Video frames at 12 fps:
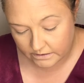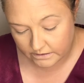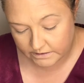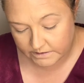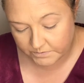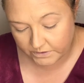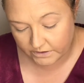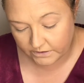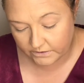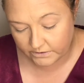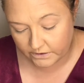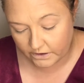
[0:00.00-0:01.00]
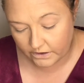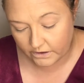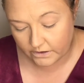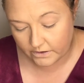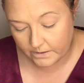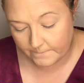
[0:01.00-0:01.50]
Let's put a little dark
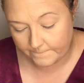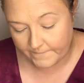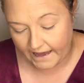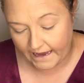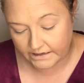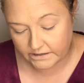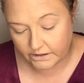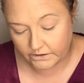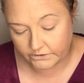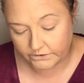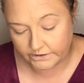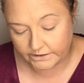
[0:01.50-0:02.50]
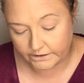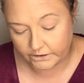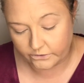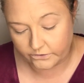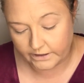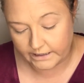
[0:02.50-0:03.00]
matte color in the
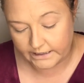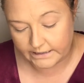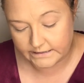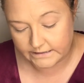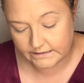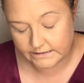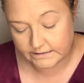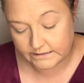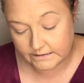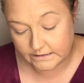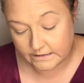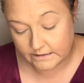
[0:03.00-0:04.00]
crease.